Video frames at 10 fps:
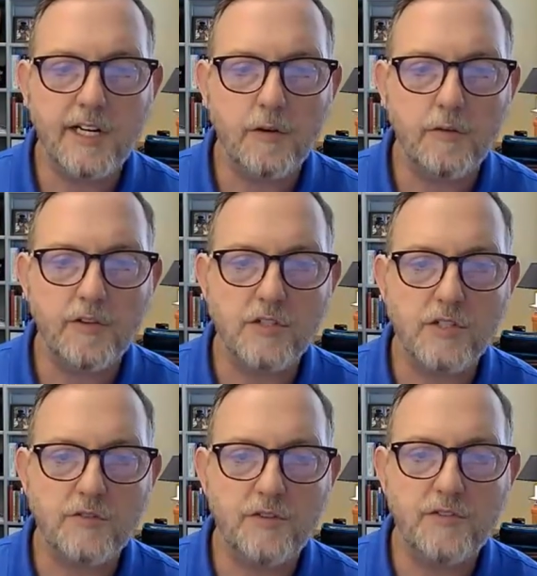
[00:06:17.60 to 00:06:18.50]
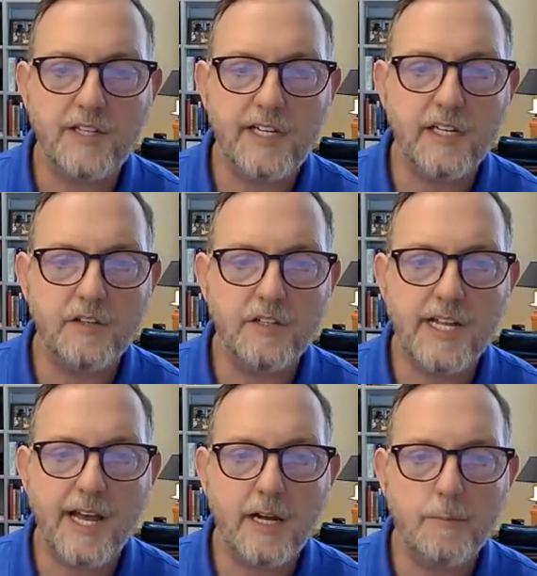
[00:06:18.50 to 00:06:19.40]
here, there's 15 other
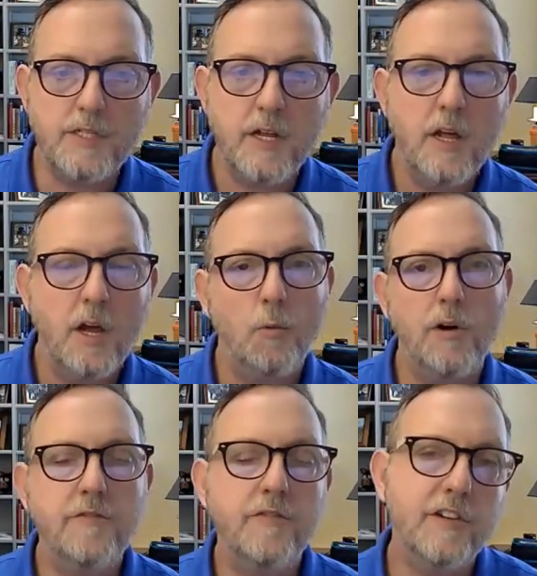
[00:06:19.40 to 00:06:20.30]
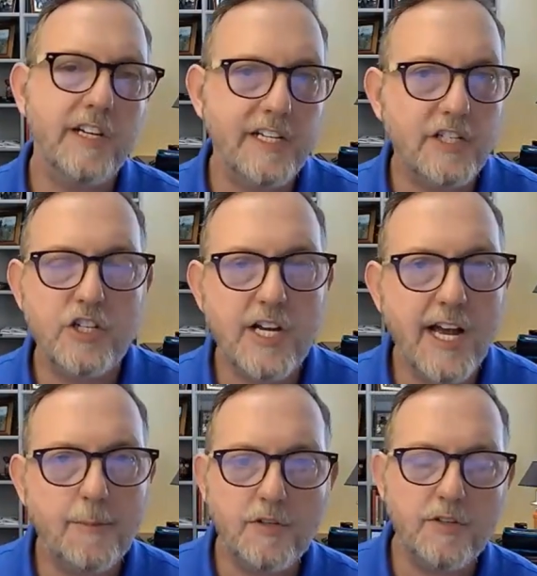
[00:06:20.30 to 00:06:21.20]
tabs, one for each
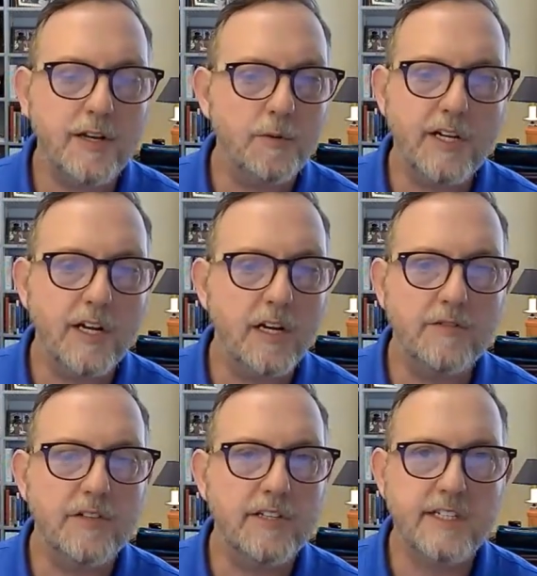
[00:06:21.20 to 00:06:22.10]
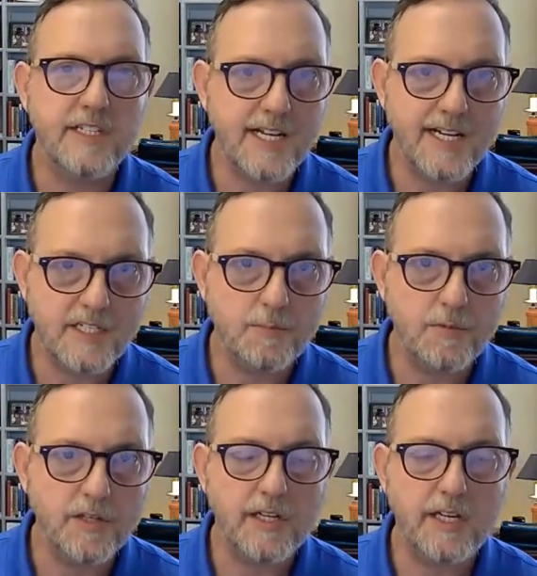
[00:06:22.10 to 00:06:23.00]
chapter that we cover in the
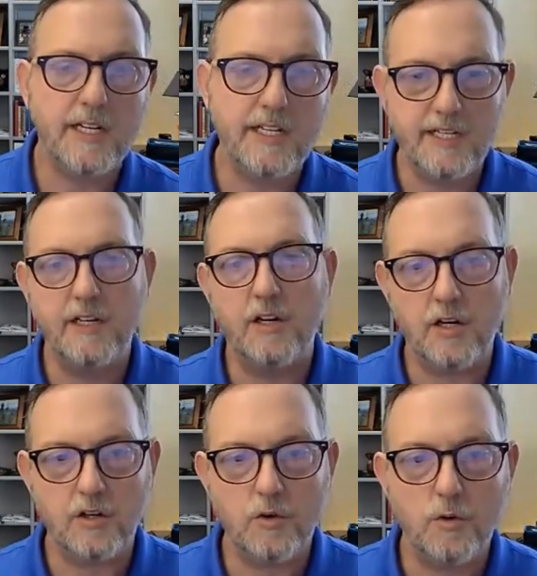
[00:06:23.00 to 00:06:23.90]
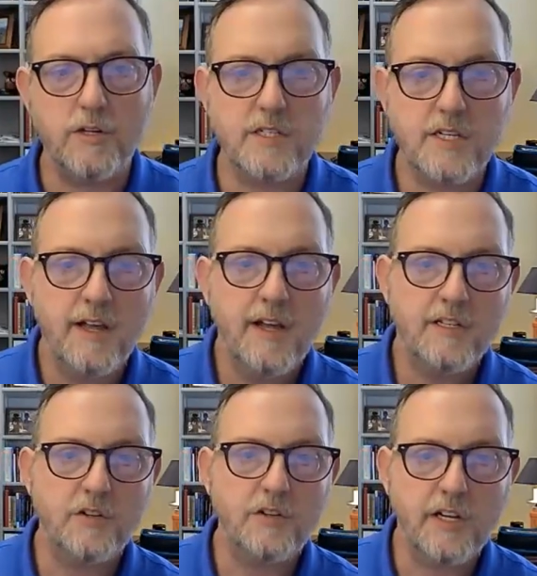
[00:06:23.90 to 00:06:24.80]
textbook and in our course.
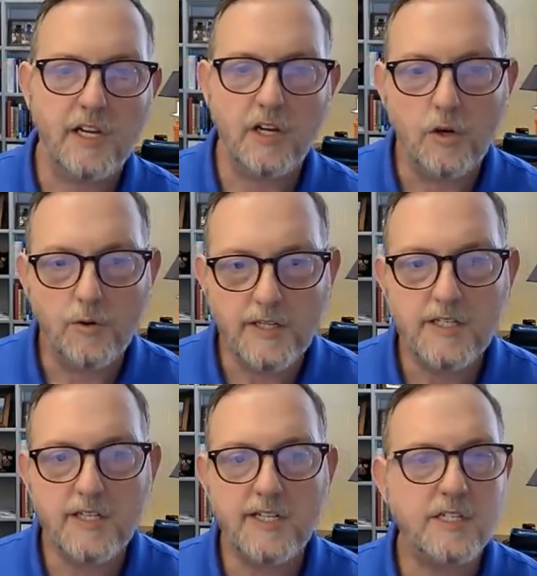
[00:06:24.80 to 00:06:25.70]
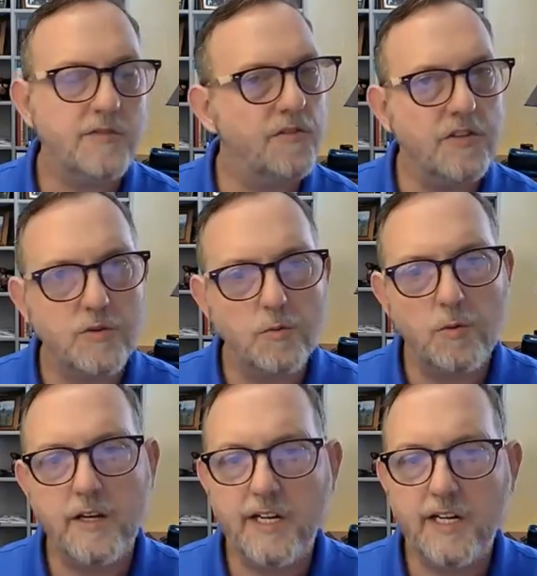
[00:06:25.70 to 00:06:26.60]
So you can go into this first
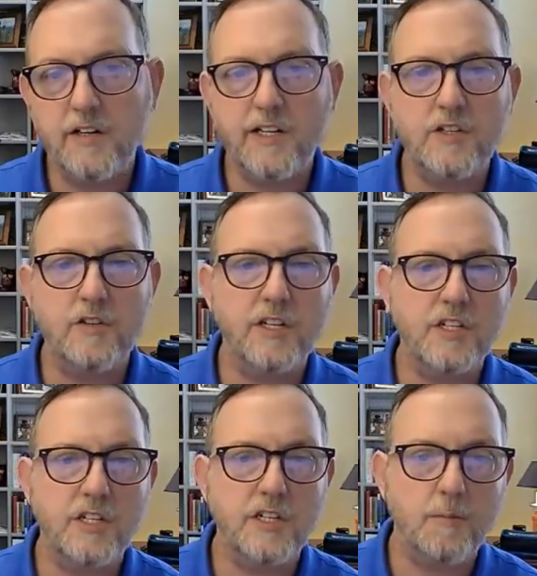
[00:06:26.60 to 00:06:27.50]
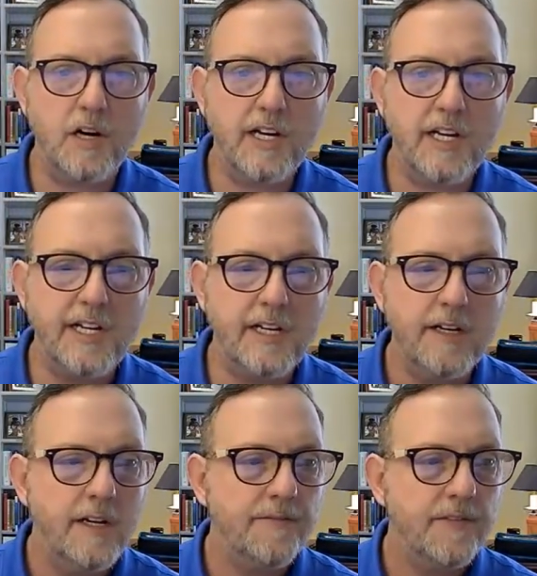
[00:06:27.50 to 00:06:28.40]
one here, Introduction to Marketing.
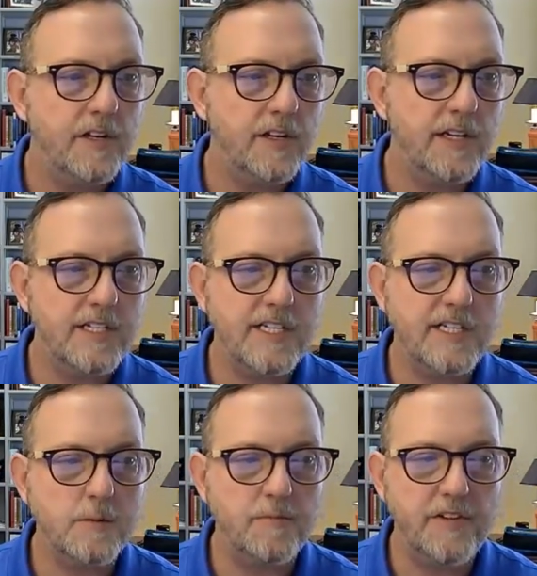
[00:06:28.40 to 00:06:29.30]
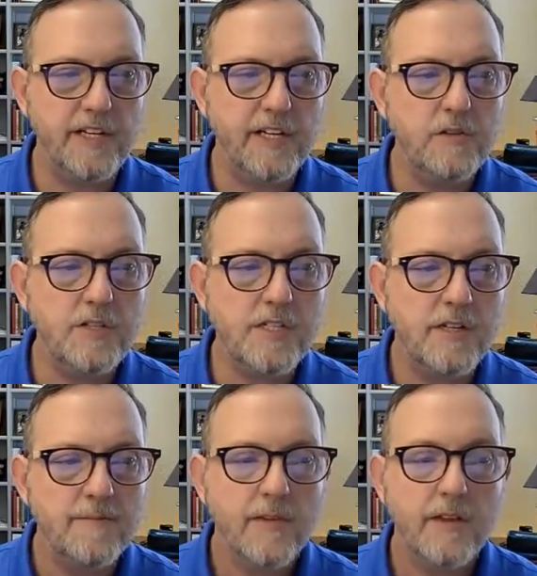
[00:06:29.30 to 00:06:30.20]
You're going to see some videos.
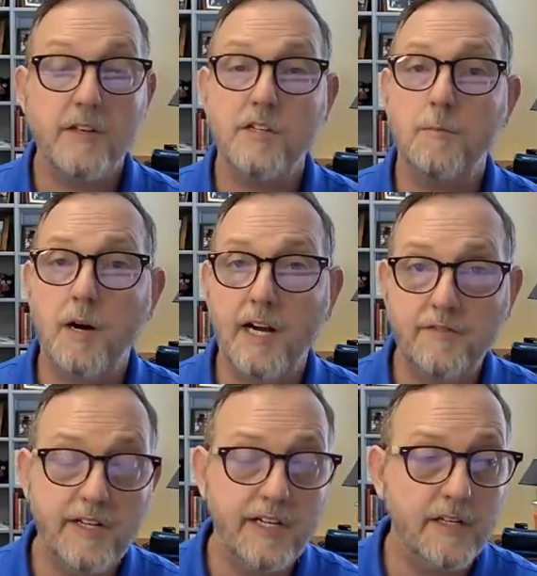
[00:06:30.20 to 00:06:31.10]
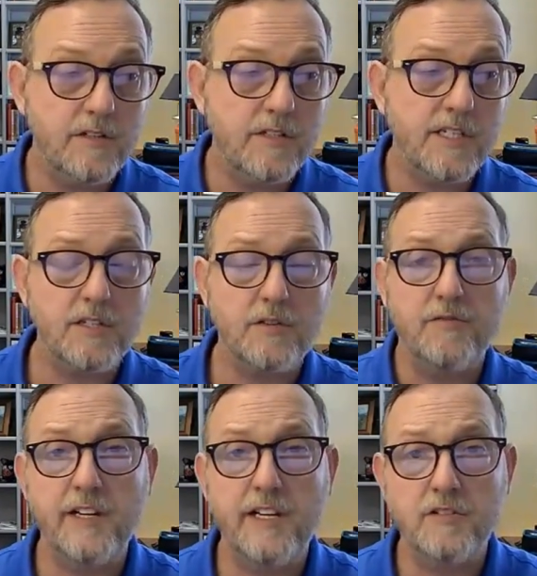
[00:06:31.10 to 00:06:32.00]
These are my videos. These are
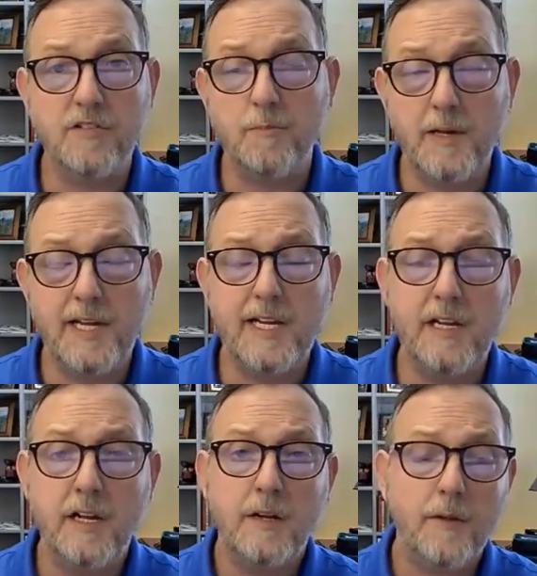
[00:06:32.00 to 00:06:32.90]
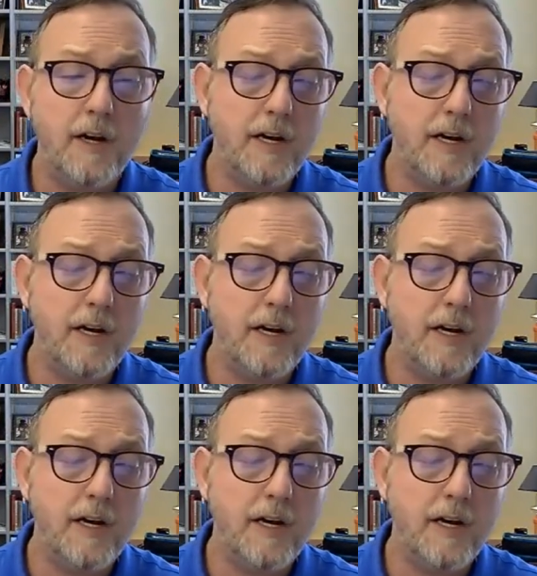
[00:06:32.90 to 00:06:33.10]
videos of me